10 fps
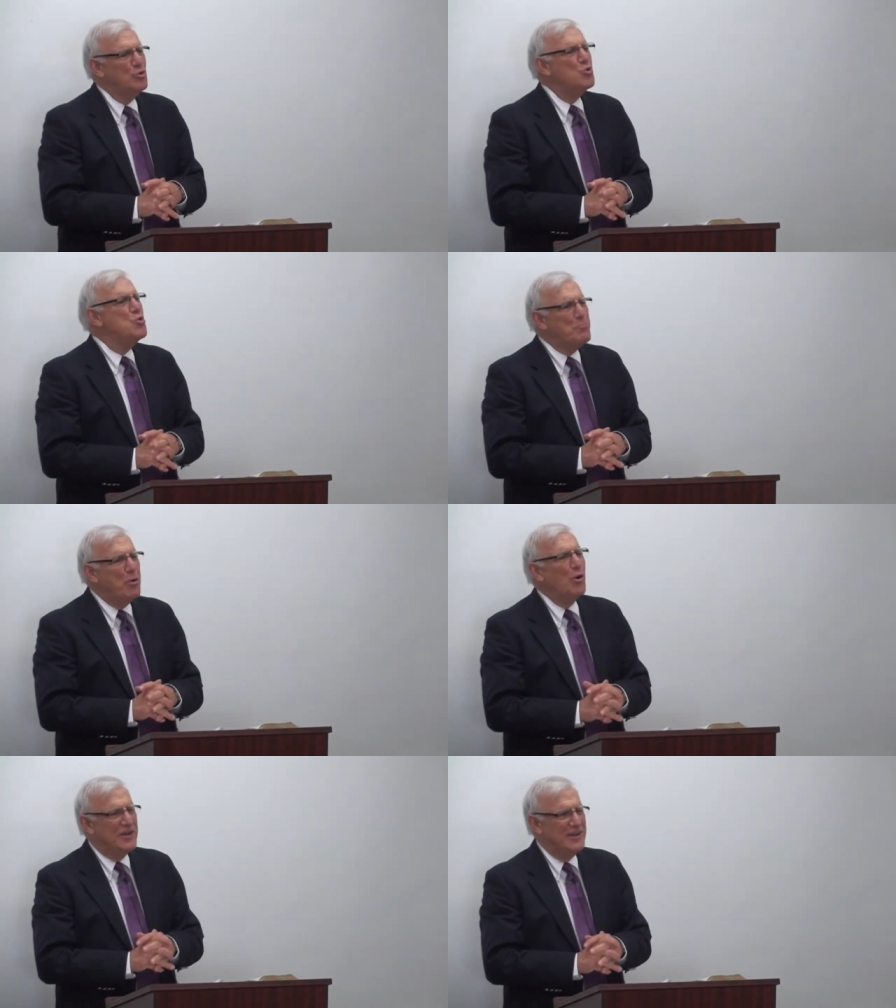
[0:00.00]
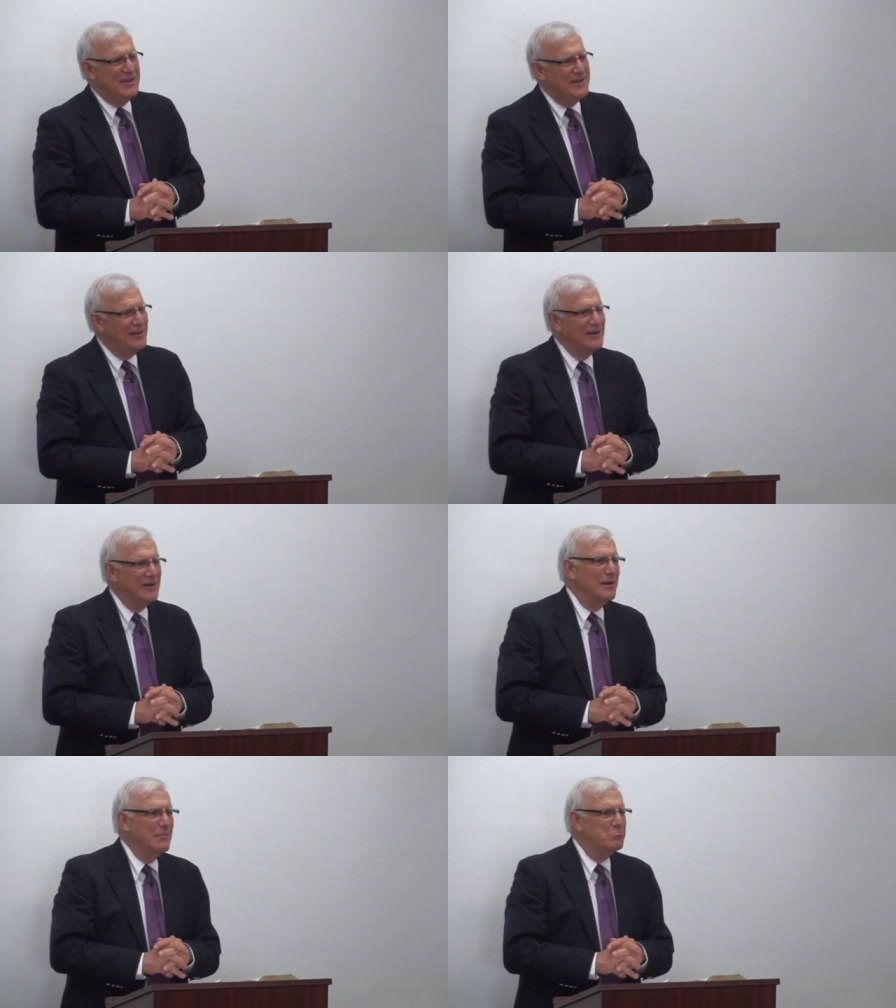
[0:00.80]
Upoki
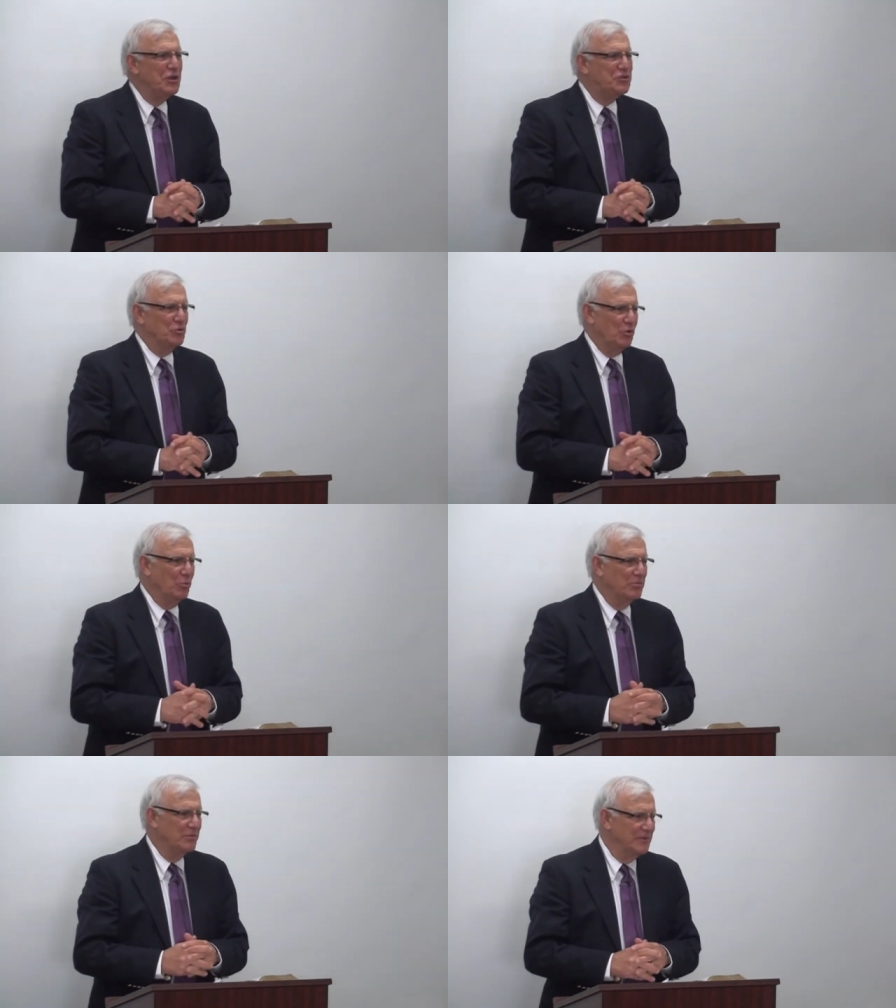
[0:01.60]
Bitum.